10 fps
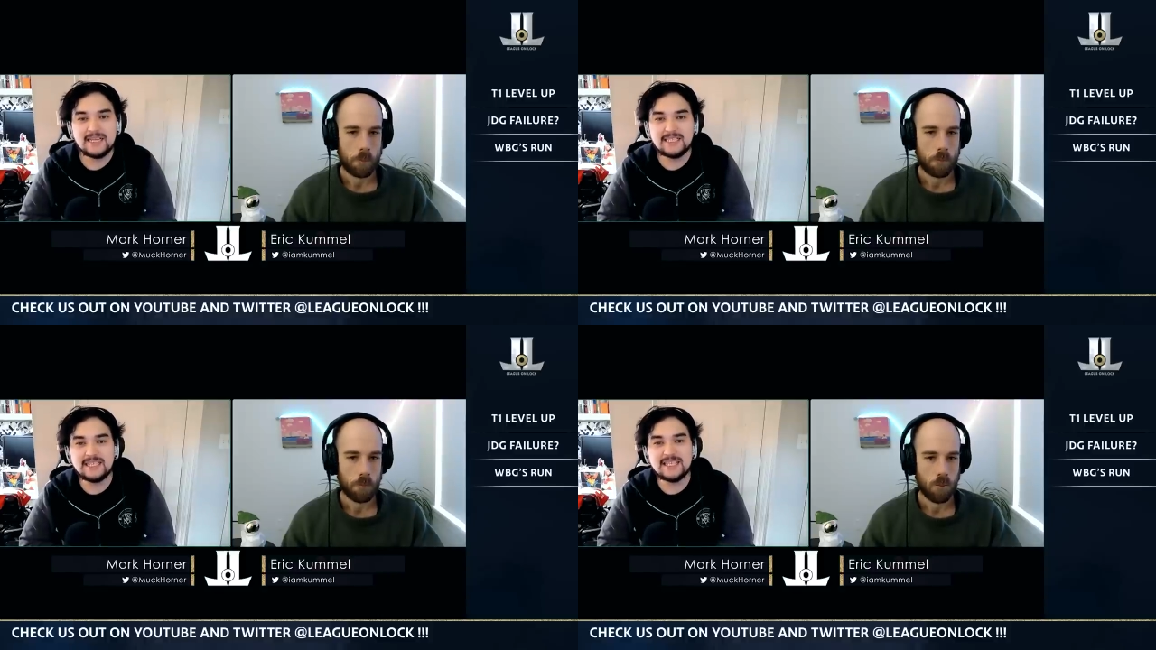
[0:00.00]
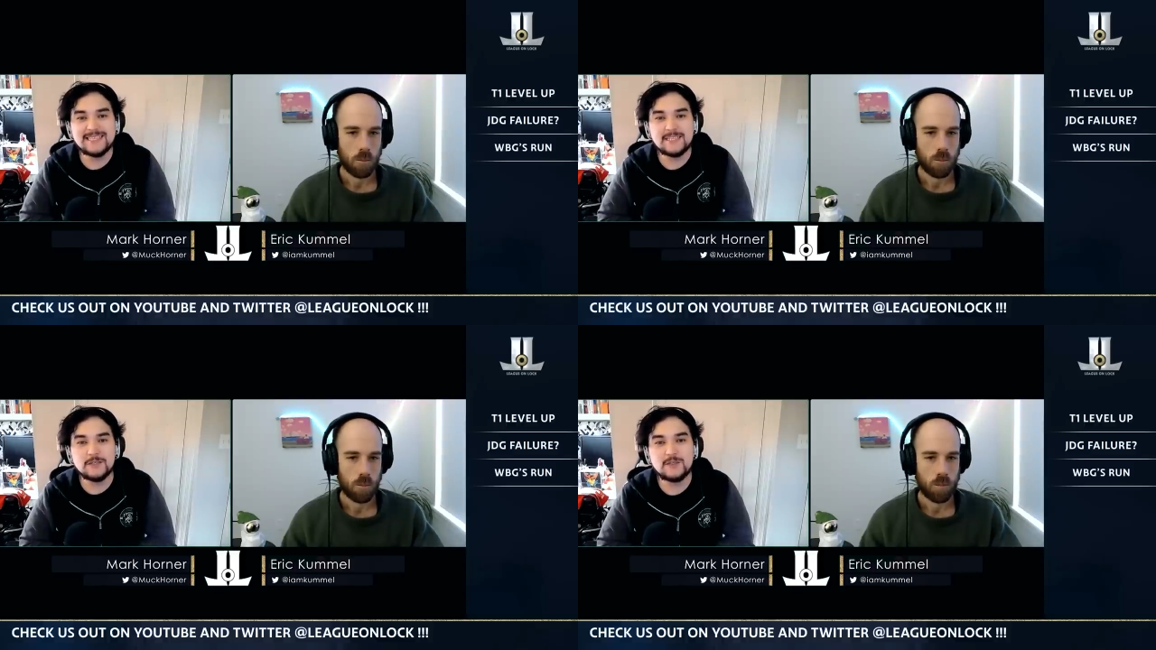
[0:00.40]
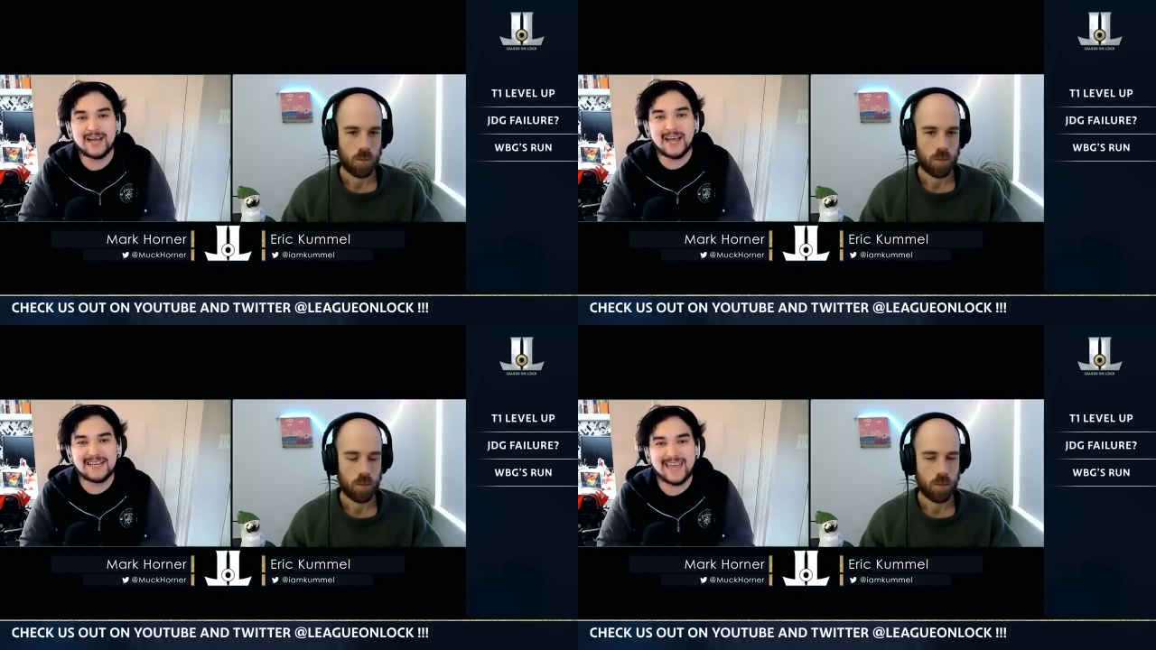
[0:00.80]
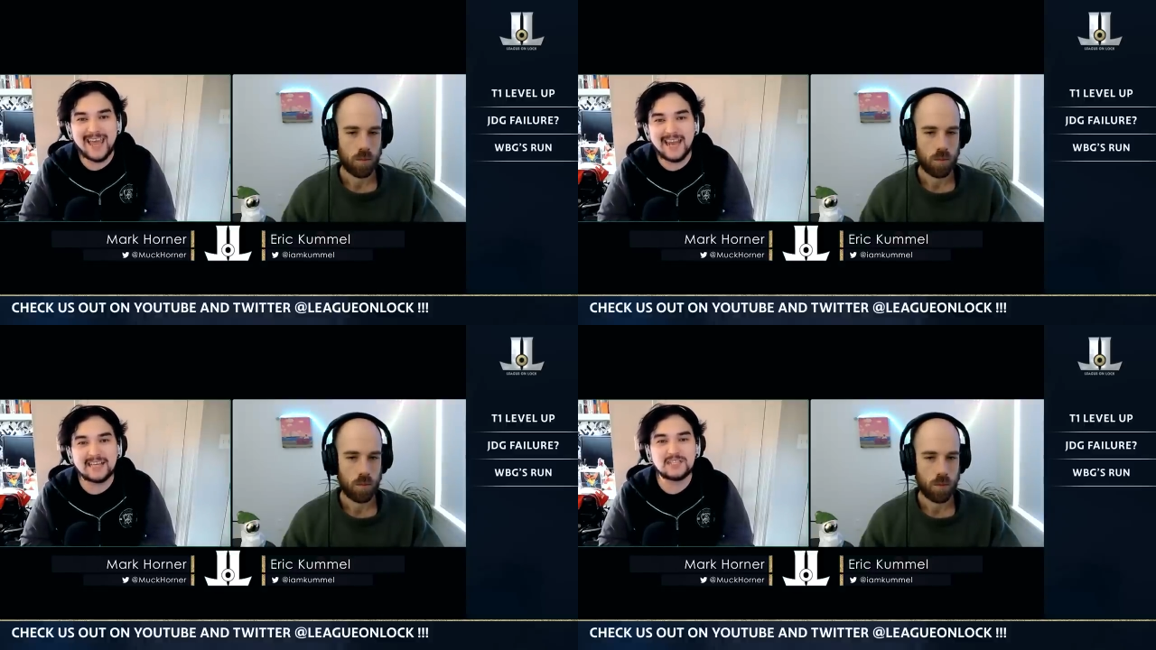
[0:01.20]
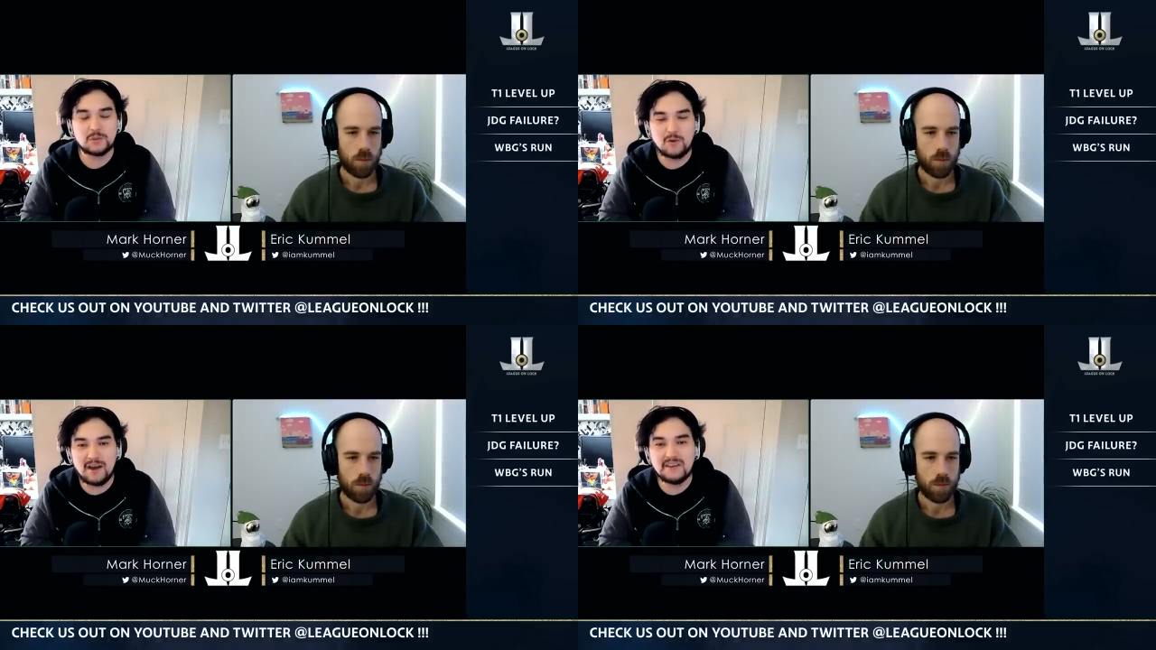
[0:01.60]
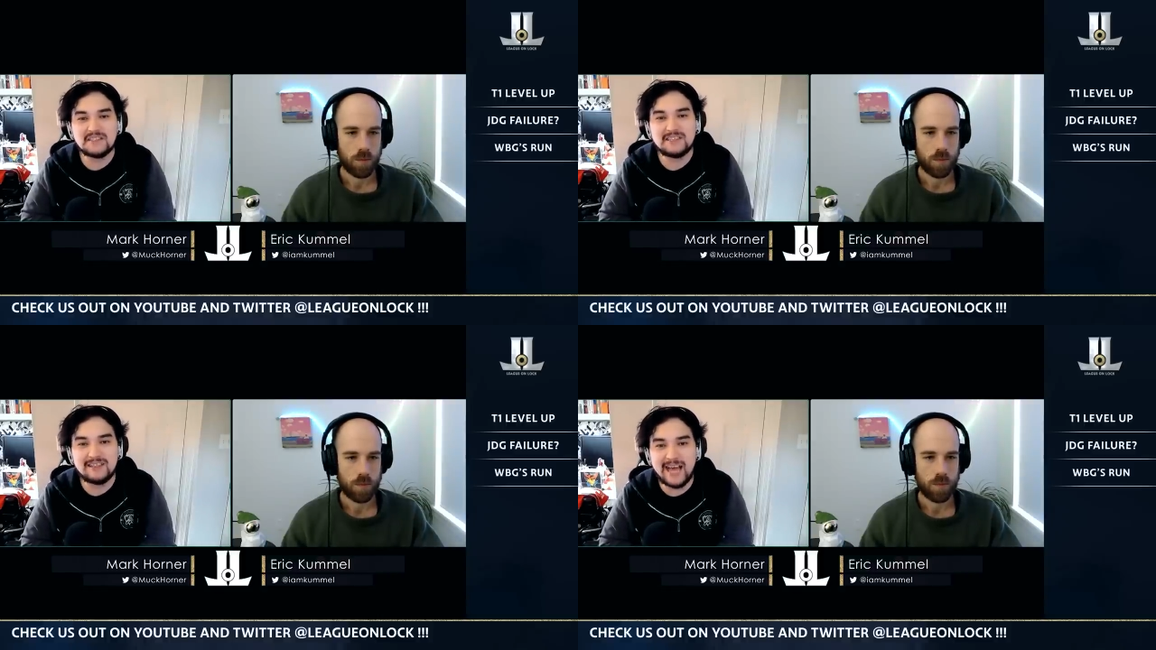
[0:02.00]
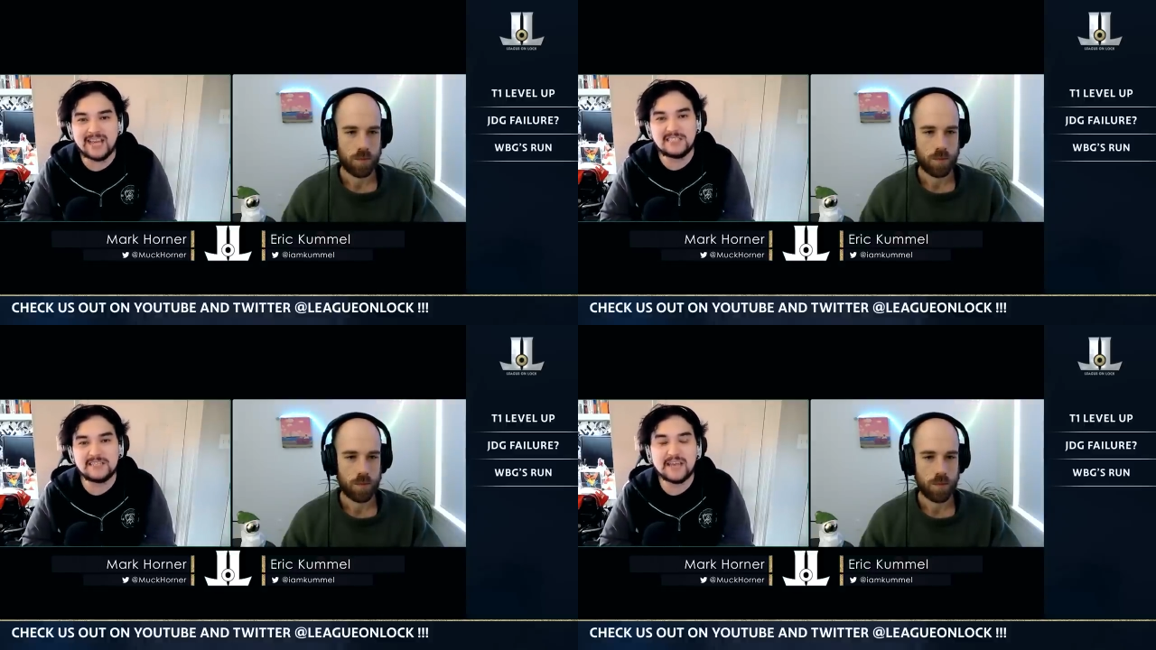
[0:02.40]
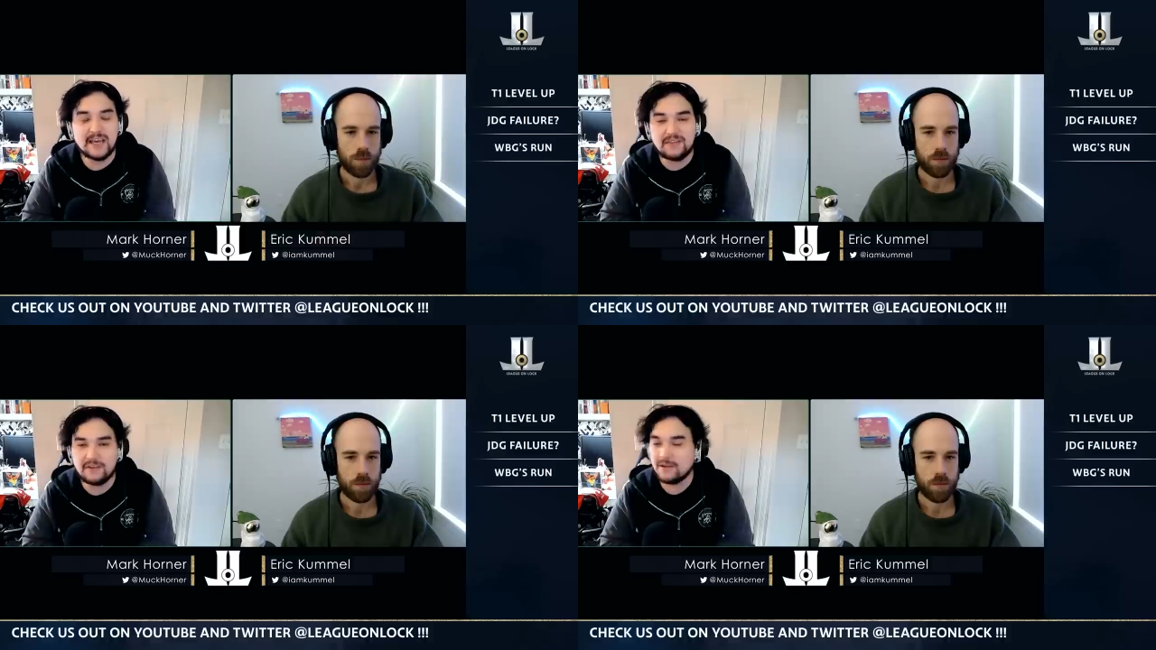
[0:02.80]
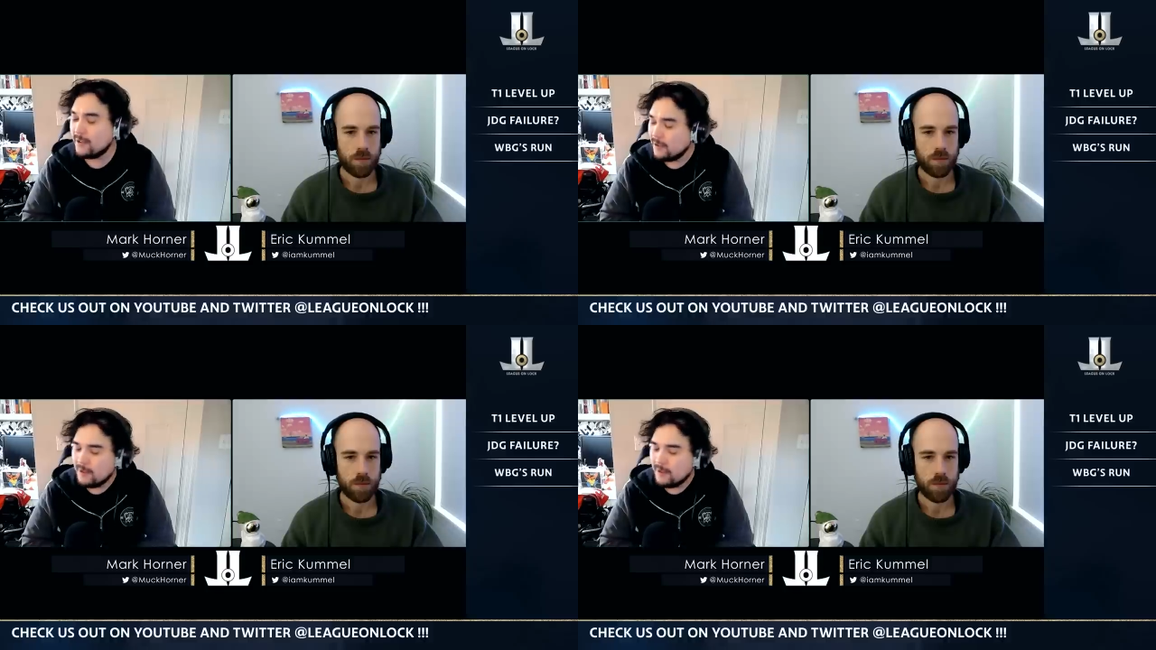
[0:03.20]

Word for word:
Speaker 1: See these two titanic squads clash together.